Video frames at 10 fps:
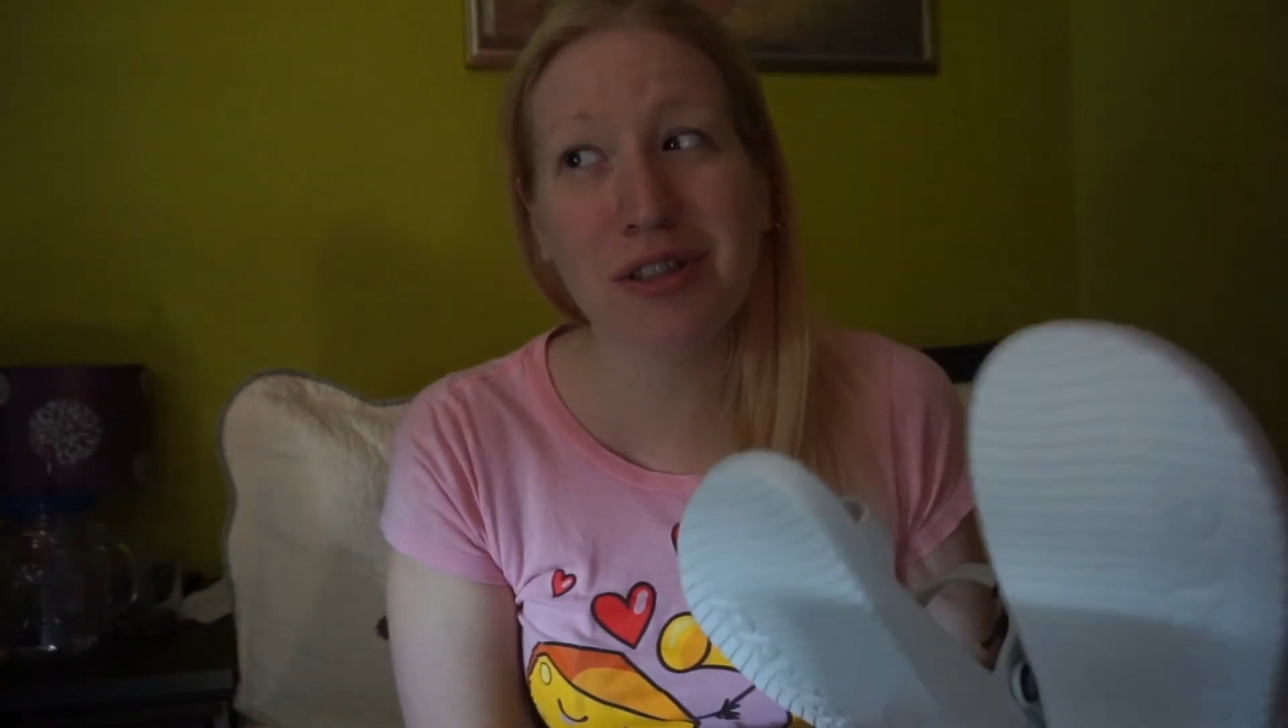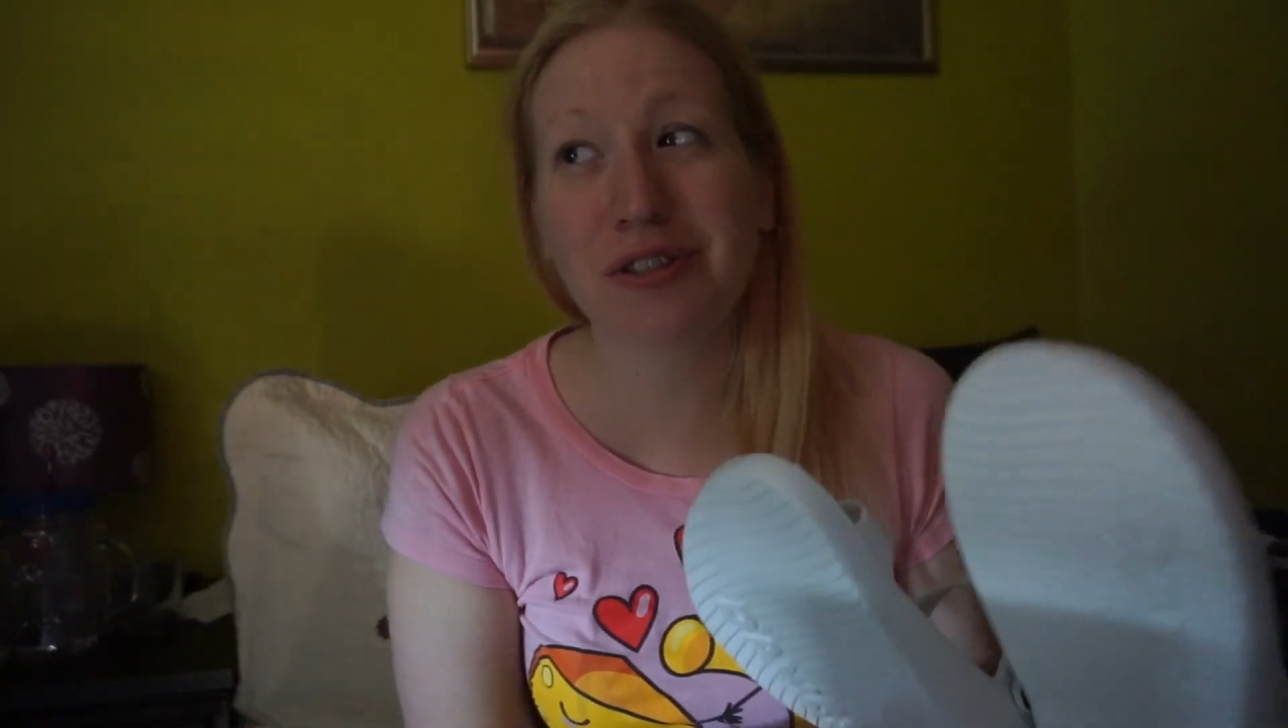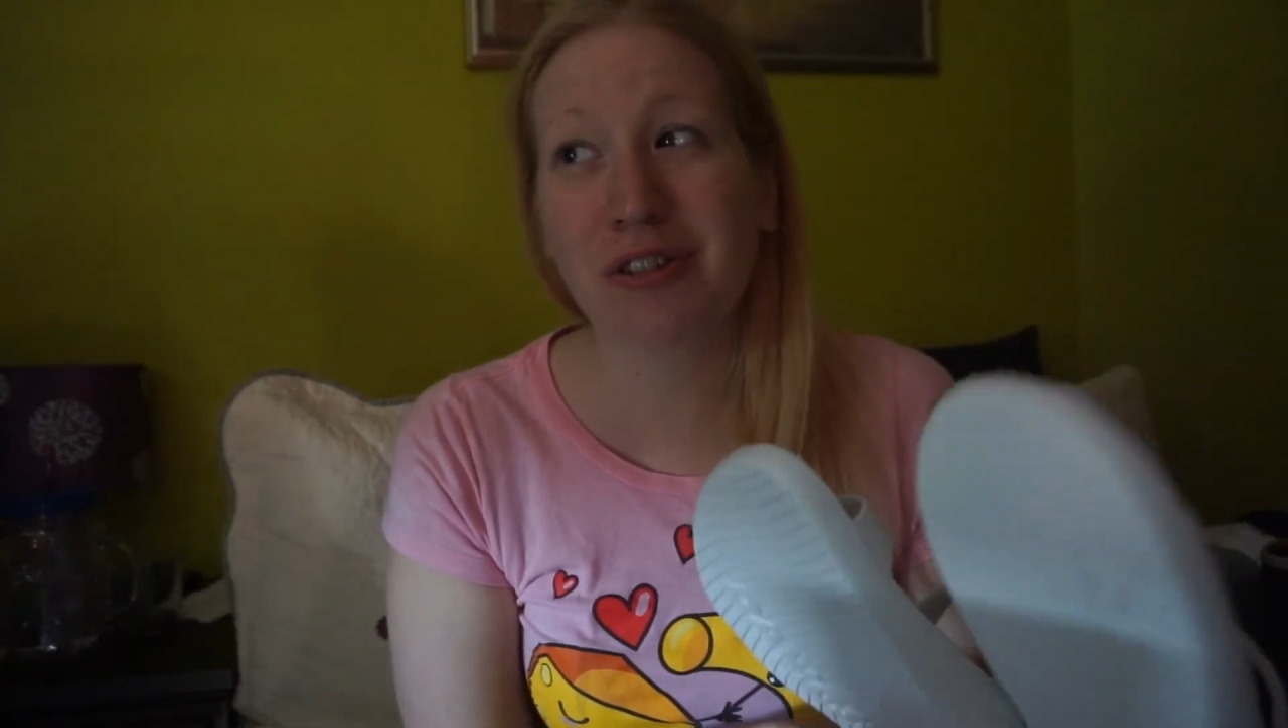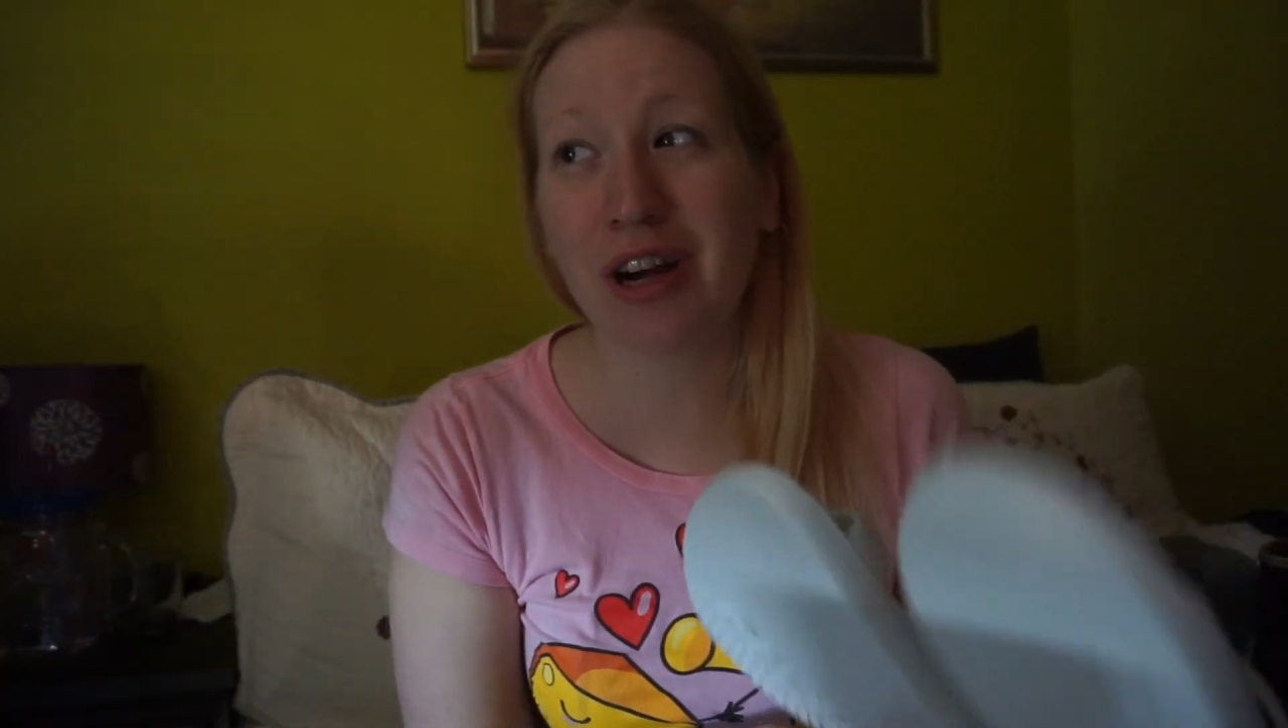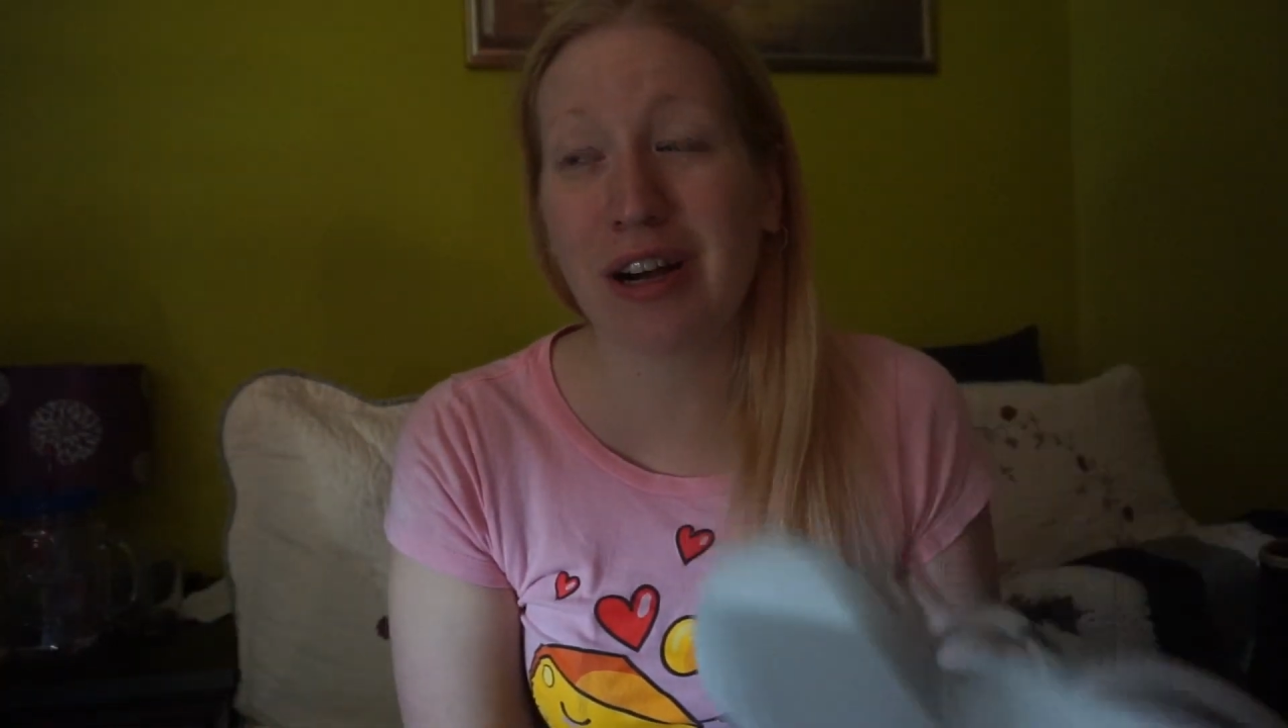as
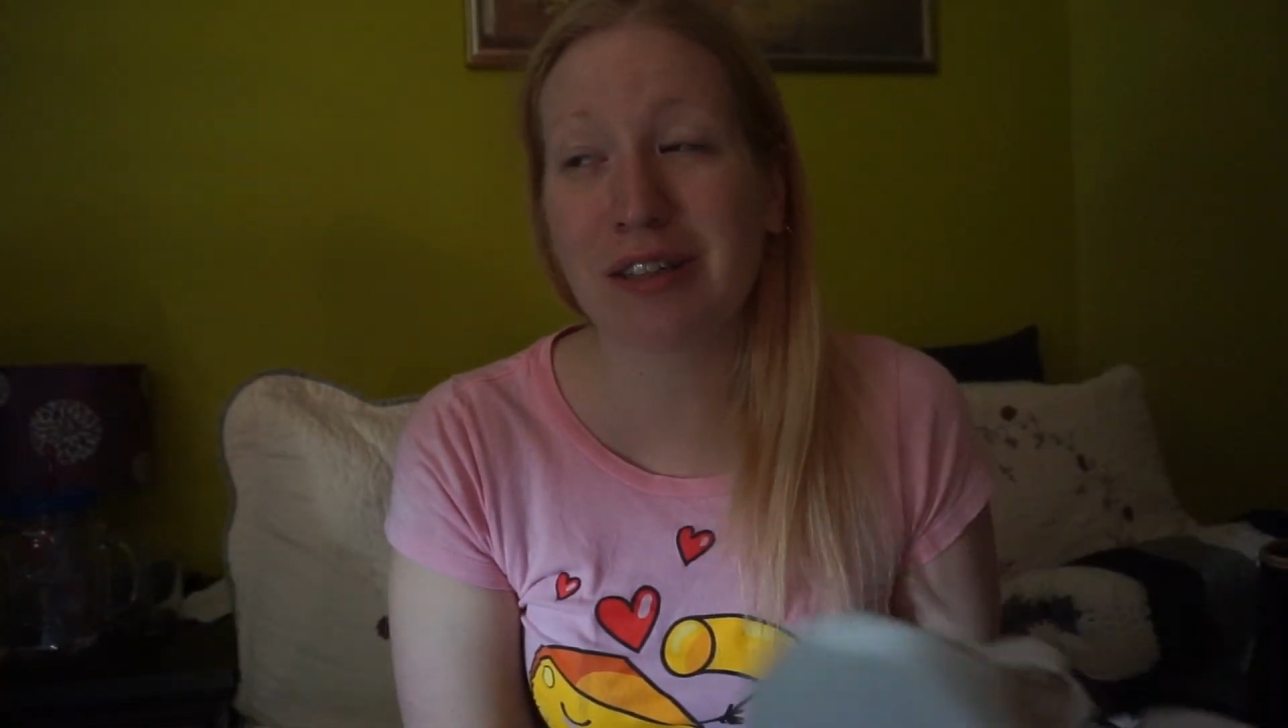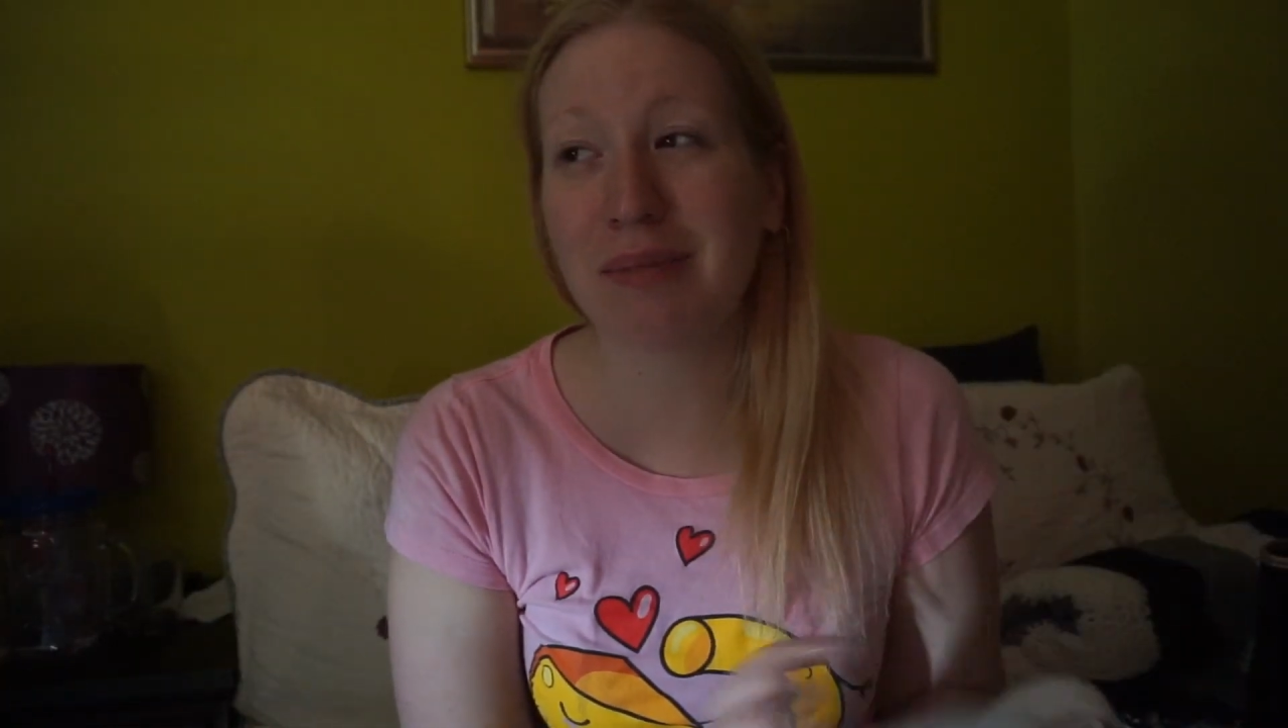Crocs.